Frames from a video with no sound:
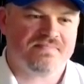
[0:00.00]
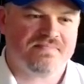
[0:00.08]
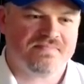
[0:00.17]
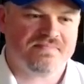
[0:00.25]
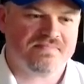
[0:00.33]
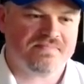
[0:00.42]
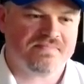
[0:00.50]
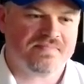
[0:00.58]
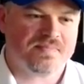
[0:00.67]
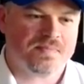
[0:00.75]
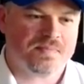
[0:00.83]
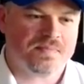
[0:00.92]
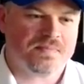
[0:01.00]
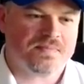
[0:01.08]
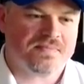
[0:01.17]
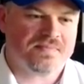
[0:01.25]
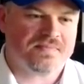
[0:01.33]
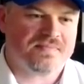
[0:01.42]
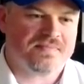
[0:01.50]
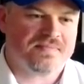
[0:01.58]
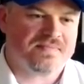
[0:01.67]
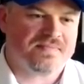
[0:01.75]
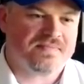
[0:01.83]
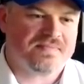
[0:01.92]

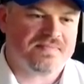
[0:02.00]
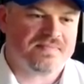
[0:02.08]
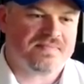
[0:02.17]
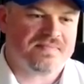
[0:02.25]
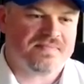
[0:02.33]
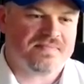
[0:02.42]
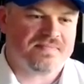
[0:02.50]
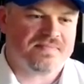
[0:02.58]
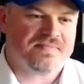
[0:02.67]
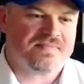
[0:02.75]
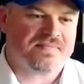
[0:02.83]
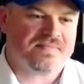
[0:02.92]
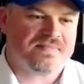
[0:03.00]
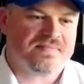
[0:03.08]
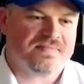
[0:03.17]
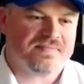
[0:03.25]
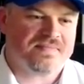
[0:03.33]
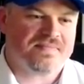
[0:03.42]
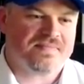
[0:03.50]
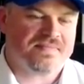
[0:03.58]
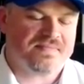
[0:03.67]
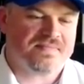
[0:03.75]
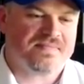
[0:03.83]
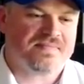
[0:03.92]

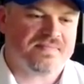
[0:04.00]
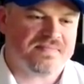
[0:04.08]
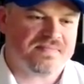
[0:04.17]
No words are spoken by the person on screen.